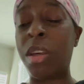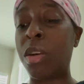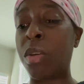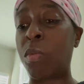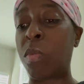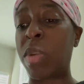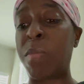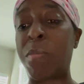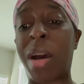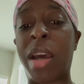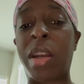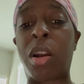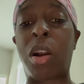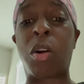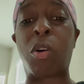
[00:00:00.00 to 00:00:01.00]
We
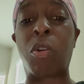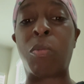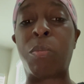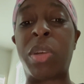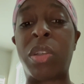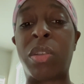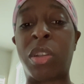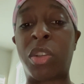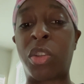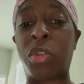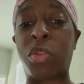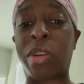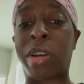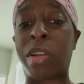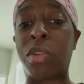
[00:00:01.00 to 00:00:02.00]
mind our own business and
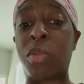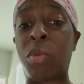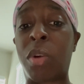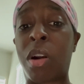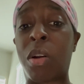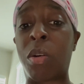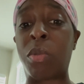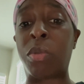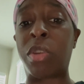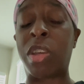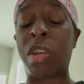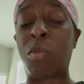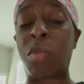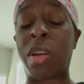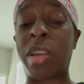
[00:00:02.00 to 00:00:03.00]
trying to do our own
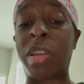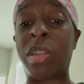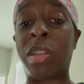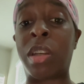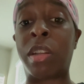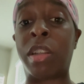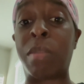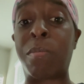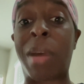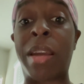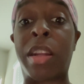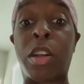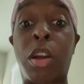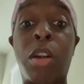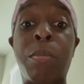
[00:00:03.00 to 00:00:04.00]
thing while they steadily
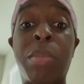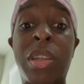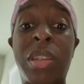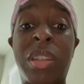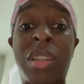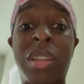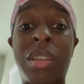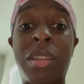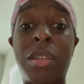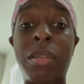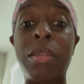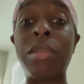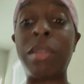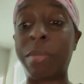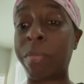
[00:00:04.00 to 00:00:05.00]
minding our business.
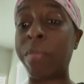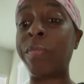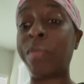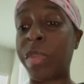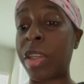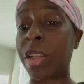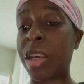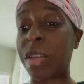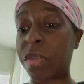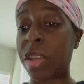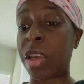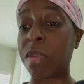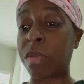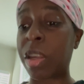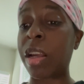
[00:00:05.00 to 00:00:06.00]
Yeah, that
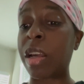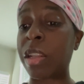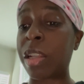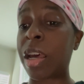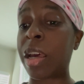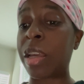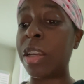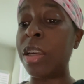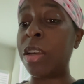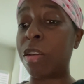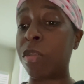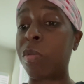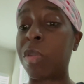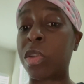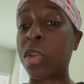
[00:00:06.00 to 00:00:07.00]
sounds like a lot
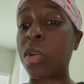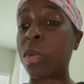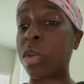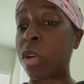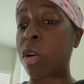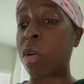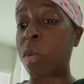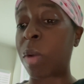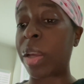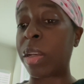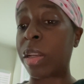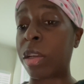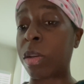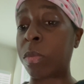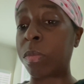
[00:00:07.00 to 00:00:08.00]
of what's going on right
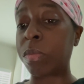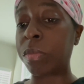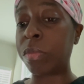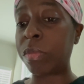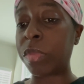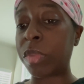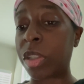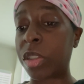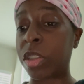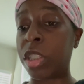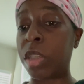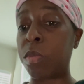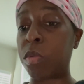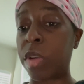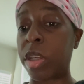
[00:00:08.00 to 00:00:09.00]
now. Let's
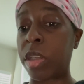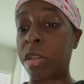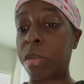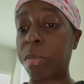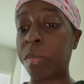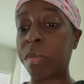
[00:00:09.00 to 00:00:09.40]
keep reading.